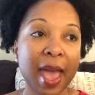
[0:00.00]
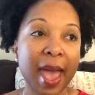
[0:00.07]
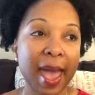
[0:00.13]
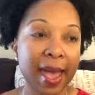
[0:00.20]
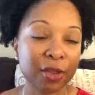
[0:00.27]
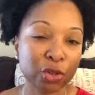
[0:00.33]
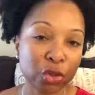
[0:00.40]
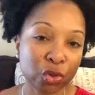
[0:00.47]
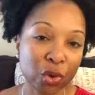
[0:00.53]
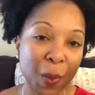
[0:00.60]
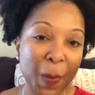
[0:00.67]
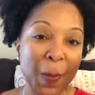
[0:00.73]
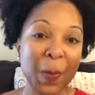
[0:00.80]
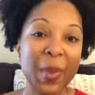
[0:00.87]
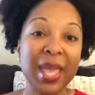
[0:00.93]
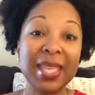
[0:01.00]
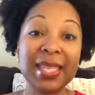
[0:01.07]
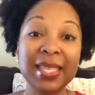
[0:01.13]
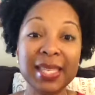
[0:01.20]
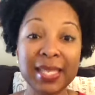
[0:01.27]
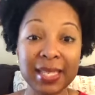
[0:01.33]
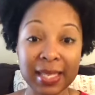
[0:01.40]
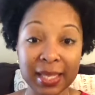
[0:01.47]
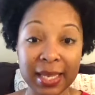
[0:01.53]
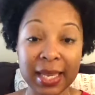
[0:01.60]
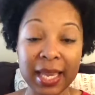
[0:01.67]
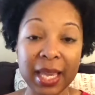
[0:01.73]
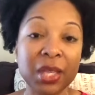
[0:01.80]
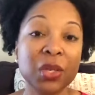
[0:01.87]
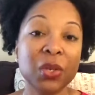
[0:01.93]
has
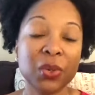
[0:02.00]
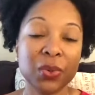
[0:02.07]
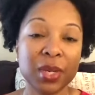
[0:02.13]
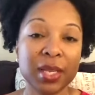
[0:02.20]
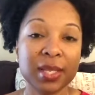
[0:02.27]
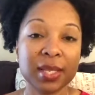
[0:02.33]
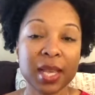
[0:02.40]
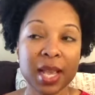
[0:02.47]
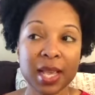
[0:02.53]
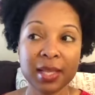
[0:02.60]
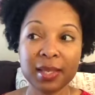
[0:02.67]
tremendously increased